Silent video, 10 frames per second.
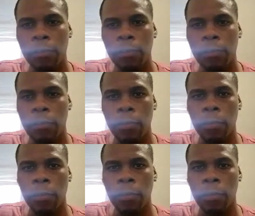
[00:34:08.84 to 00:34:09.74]

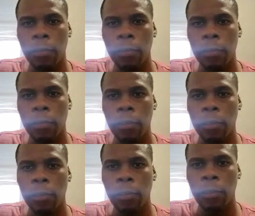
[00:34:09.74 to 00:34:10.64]

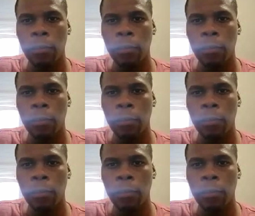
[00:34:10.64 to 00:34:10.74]
Nothing is said.